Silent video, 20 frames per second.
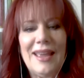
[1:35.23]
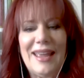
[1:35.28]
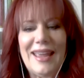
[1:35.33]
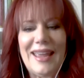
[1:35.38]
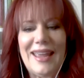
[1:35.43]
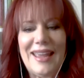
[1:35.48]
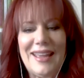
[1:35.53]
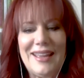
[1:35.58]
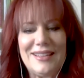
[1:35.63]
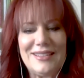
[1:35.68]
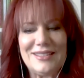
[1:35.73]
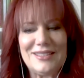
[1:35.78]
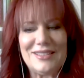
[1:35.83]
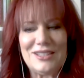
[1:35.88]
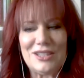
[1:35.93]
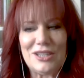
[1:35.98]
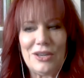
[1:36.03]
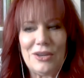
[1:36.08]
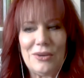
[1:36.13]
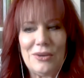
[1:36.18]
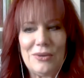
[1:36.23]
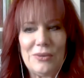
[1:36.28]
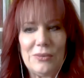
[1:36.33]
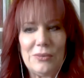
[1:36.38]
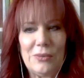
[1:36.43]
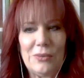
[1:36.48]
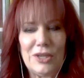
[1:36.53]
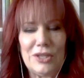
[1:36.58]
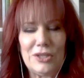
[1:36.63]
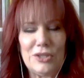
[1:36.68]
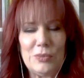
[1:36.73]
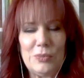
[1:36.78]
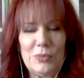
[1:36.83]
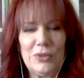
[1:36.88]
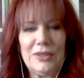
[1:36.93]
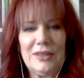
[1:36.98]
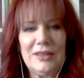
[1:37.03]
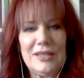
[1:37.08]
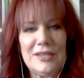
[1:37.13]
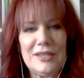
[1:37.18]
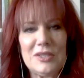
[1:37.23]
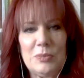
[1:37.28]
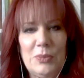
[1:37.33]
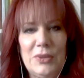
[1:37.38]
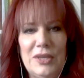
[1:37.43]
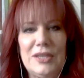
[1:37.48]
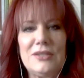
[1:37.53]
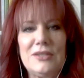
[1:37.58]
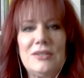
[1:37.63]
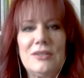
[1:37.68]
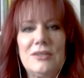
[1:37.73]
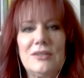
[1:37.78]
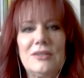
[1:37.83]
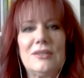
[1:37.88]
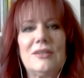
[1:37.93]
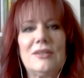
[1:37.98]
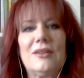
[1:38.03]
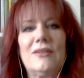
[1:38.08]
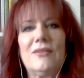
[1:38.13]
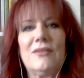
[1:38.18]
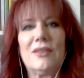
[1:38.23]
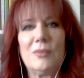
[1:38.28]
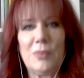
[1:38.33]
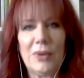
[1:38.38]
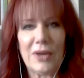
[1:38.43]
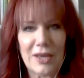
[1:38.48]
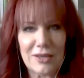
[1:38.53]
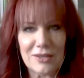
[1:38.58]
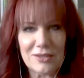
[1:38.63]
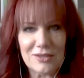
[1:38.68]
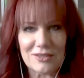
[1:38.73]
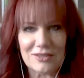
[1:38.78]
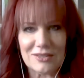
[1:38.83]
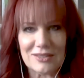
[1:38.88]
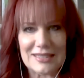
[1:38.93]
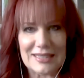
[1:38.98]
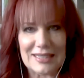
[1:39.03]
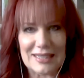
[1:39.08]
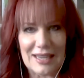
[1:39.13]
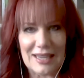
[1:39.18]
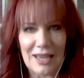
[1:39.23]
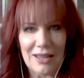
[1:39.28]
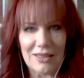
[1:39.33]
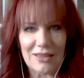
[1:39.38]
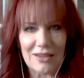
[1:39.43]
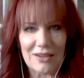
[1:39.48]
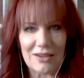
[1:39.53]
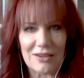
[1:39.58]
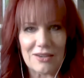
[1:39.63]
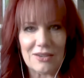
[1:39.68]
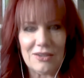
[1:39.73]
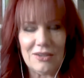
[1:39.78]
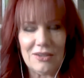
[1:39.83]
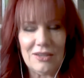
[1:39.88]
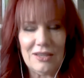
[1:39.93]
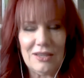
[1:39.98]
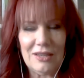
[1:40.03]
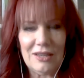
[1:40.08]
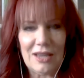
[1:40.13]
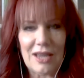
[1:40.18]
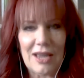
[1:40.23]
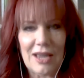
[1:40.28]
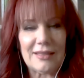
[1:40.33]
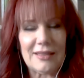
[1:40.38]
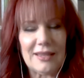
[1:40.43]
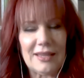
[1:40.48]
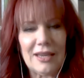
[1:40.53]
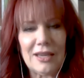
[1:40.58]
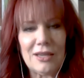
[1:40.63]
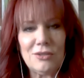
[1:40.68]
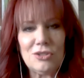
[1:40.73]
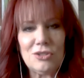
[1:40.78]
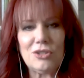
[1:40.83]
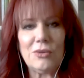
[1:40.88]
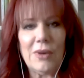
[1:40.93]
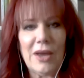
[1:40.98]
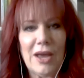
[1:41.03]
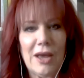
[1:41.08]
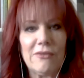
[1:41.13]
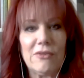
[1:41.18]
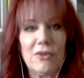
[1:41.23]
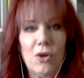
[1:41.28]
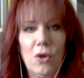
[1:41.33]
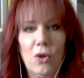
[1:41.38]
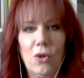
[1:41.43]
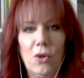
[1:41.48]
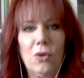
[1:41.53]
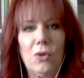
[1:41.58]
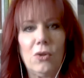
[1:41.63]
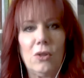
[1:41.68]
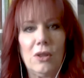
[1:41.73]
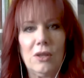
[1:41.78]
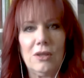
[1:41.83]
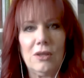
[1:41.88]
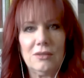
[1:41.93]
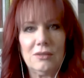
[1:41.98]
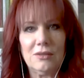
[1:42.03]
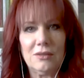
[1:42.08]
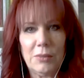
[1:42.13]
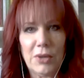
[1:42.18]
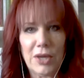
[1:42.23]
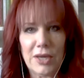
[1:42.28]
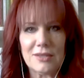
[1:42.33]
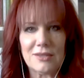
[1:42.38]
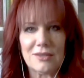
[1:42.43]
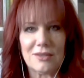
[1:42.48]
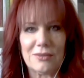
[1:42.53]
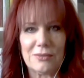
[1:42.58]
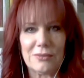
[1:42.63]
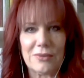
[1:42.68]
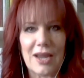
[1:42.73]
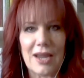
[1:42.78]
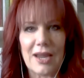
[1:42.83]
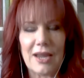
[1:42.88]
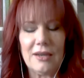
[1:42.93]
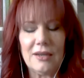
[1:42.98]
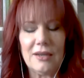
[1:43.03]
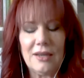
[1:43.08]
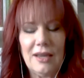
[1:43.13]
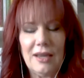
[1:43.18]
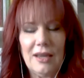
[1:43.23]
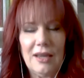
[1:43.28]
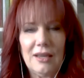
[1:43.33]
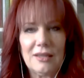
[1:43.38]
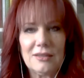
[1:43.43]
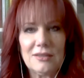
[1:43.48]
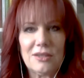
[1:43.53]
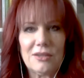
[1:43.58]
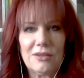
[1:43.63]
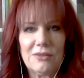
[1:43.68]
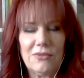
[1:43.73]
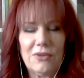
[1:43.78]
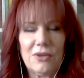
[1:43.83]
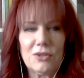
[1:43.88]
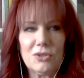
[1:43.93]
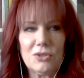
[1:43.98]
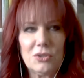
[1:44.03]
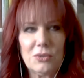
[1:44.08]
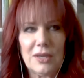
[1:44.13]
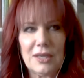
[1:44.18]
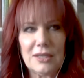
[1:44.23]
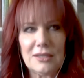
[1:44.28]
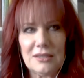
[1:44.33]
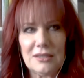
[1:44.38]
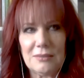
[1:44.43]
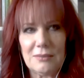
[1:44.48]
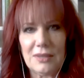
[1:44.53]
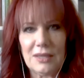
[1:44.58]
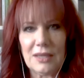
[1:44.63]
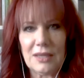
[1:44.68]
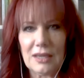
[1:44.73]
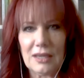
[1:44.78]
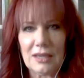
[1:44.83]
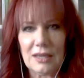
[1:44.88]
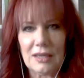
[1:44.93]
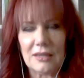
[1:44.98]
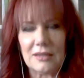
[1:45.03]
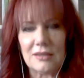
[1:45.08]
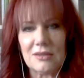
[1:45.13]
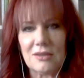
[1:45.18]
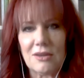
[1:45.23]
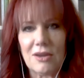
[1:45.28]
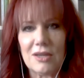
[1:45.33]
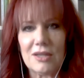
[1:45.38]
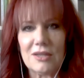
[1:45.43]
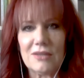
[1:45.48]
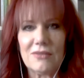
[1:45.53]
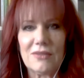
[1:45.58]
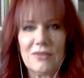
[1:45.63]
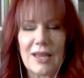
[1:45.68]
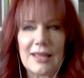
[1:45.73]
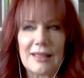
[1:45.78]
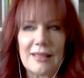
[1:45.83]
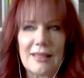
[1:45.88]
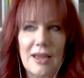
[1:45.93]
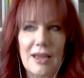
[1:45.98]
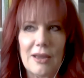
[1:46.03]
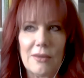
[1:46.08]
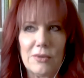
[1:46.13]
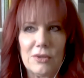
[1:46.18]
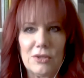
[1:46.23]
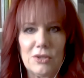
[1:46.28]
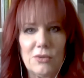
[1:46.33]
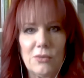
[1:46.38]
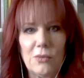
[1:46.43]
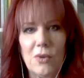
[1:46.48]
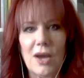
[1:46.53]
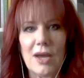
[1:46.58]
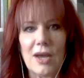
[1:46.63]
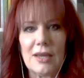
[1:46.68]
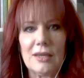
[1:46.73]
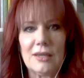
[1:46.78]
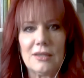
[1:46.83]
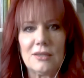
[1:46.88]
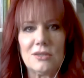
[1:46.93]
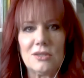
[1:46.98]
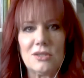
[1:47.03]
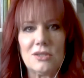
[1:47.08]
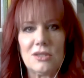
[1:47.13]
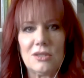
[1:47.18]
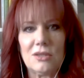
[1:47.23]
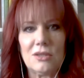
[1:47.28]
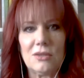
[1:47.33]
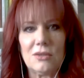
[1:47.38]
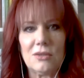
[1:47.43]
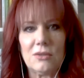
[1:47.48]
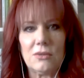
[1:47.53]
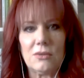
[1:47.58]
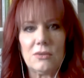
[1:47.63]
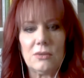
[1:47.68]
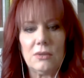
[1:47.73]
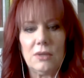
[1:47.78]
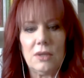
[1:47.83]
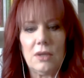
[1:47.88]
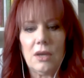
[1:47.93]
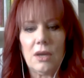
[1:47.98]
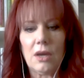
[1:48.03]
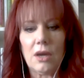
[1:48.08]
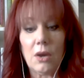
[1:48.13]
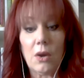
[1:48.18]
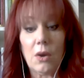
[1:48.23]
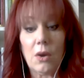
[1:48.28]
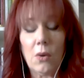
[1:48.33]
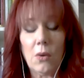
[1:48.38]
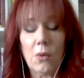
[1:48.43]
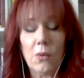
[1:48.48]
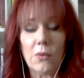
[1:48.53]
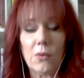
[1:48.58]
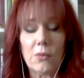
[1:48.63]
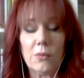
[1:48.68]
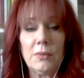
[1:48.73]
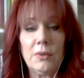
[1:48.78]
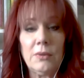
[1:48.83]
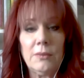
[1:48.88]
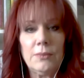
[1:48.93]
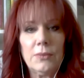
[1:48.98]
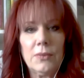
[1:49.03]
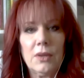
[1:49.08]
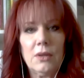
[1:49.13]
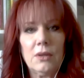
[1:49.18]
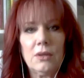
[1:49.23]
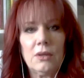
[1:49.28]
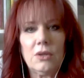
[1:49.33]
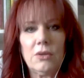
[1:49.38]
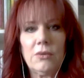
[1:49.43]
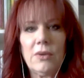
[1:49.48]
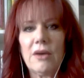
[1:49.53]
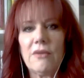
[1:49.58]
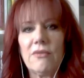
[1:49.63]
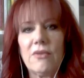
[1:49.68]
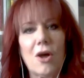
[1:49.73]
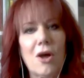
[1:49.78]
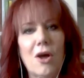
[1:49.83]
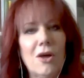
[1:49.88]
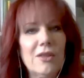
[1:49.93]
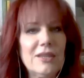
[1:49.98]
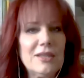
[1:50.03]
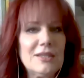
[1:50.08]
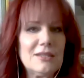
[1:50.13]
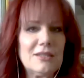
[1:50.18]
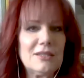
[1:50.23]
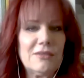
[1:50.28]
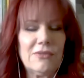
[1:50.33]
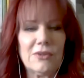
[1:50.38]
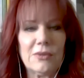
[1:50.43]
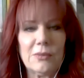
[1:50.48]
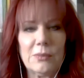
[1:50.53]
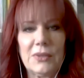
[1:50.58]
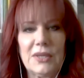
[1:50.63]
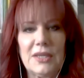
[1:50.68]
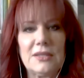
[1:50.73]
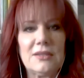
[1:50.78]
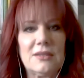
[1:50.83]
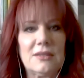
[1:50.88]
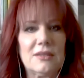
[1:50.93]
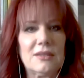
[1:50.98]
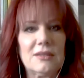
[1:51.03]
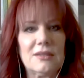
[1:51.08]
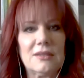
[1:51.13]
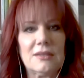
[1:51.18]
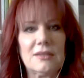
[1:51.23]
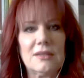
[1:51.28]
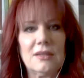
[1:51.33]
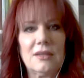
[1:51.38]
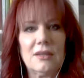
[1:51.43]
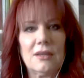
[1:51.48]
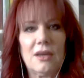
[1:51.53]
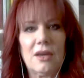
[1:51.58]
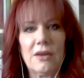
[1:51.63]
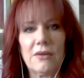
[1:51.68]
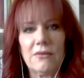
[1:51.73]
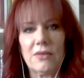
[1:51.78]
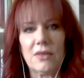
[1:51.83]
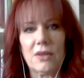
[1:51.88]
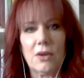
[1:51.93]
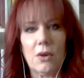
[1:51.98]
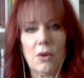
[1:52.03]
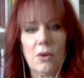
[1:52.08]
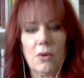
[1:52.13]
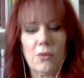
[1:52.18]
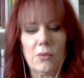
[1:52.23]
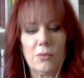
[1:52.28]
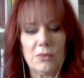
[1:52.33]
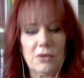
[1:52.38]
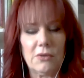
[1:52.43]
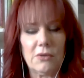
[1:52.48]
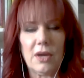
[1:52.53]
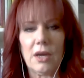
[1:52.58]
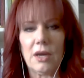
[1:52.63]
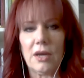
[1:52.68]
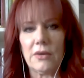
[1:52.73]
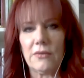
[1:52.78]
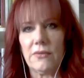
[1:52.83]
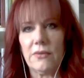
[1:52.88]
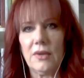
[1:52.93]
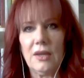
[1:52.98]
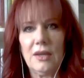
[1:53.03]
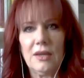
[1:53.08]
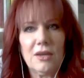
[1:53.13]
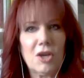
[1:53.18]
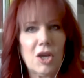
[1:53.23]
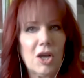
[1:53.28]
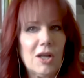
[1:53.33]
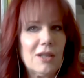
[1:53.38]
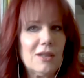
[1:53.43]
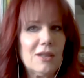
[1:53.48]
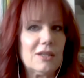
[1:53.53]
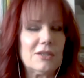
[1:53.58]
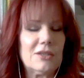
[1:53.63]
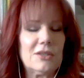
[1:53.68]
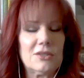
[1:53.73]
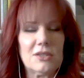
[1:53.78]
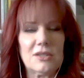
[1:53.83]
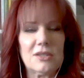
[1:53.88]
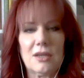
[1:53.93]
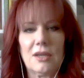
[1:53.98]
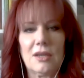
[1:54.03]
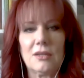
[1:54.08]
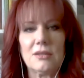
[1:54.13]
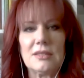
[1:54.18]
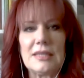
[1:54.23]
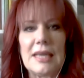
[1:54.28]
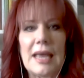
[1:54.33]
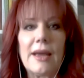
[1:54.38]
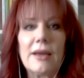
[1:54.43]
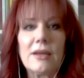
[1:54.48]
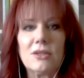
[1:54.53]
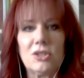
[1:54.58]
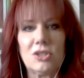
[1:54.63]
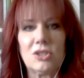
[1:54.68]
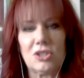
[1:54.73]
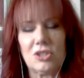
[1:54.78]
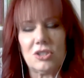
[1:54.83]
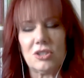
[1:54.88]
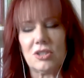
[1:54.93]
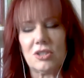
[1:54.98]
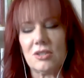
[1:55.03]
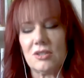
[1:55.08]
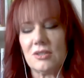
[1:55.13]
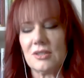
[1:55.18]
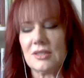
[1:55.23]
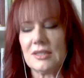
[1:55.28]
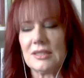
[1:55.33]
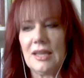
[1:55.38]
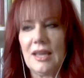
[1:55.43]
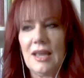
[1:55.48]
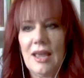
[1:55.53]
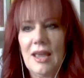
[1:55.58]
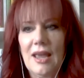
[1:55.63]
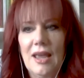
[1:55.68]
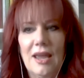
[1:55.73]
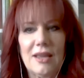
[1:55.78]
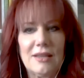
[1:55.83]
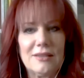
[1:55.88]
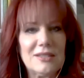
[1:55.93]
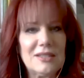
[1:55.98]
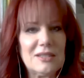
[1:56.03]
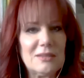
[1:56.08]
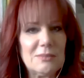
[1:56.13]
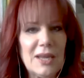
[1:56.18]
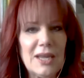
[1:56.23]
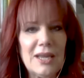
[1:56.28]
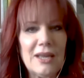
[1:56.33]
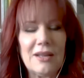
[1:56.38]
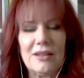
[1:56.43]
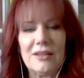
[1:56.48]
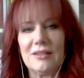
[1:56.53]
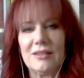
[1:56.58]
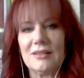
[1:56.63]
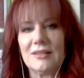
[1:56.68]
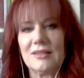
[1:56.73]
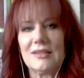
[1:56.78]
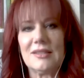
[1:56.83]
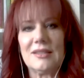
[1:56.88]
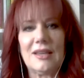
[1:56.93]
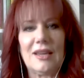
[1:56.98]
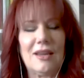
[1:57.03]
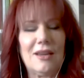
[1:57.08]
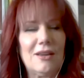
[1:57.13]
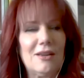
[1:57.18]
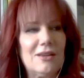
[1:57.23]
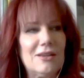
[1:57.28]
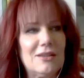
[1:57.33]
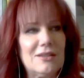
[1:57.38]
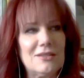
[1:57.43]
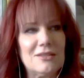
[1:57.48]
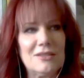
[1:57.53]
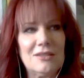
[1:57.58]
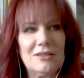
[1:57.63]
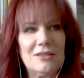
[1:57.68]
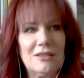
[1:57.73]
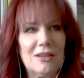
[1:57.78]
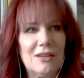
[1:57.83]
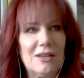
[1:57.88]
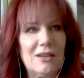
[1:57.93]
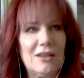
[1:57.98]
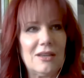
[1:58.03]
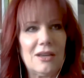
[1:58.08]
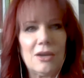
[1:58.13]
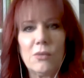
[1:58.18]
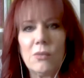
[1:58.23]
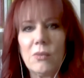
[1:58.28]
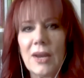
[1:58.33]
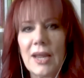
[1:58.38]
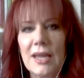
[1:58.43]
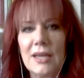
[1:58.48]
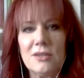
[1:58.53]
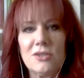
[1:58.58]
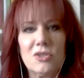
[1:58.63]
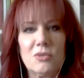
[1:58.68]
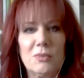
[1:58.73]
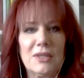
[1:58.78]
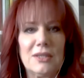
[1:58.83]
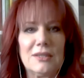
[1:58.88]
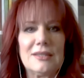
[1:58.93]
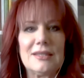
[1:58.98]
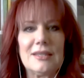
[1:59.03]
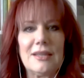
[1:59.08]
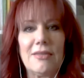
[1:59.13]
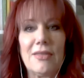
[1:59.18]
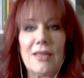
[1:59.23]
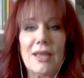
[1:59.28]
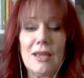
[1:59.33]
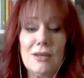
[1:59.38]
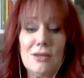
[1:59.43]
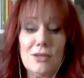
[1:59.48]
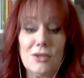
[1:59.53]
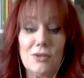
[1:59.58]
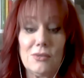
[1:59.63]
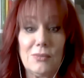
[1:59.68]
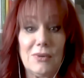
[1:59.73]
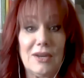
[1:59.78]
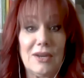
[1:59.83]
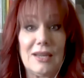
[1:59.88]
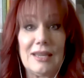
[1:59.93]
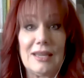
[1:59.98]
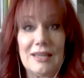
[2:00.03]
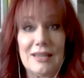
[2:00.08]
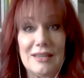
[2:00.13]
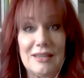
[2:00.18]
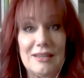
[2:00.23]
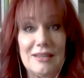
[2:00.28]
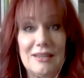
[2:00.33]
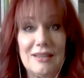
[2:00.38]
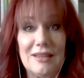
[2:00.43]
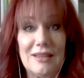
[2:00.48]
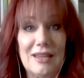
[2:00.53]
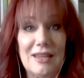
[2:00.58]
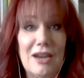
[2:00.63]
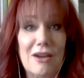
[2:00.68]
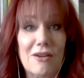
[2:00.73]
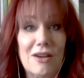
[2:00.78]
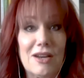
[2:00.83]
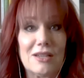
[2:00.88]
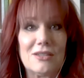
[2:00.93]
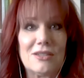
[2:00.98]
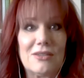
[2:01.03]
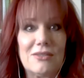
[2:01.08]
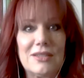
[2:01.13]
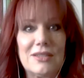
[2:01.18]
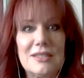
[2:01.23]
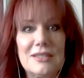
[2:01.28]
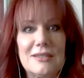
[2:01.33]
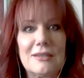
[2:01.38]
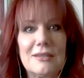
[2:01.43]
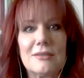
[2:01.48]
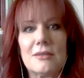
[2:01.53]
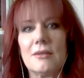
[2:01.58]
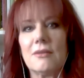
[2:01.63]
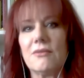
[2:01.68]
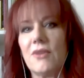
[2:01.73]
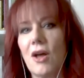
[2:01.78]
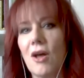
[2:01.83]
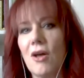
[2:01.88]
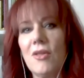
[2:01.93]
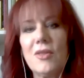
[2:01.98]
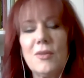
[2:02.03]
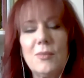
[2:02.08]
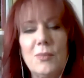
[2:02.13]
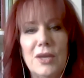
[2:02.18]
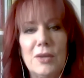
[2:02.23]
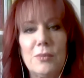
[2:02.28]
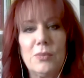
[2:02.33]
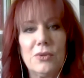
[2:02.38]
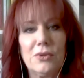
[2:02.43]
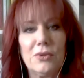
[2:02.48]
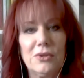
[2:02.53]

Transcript: And so when you put these pieces of the puzzle together, at the end you have a whole puzzle, right? So feng shui to me is kind of like that. When you walk into a home, you have all these different pieces of the home. You have colors and textures and smells and arrangements. And then you bring in the characteristics of all the people